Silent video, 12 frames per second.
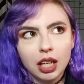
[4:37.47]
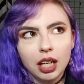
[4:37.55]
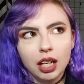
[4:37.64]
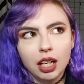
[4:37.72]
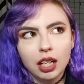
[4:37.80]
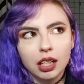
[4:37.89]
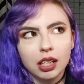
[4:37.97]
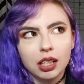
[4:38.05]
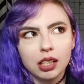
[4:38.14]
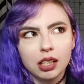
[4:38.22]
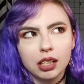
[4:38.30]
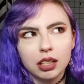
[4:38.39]

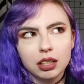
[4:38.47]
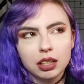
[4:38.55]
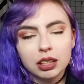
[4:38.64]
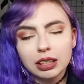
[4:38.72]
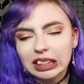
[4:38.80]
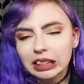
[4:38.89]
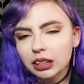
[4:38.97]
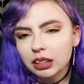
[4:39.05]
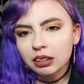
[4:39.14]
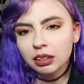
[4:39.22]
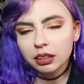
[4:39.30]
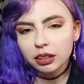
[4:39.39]
a Clean
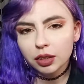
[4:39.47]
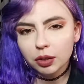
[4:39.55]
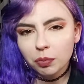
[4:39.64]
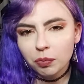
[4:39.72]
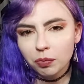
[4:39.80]
and Clear